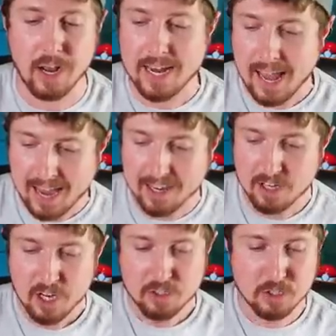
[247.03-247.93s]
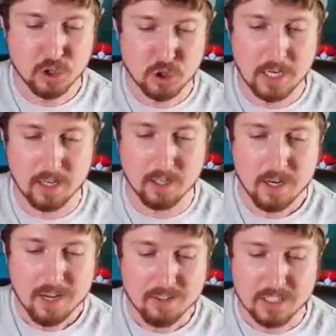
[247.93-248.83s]
I had to
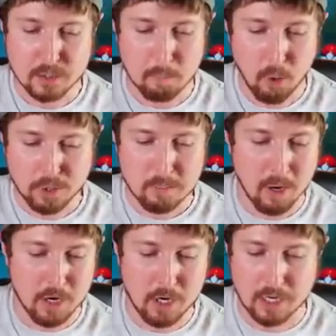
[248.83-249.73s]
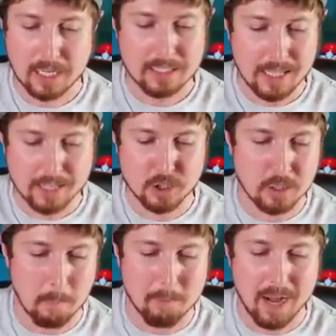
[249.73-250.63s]
share this Pokemon
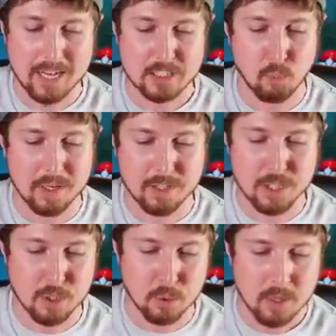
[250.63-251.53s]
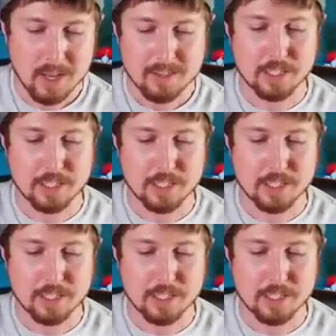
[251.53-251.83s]
collection box with you.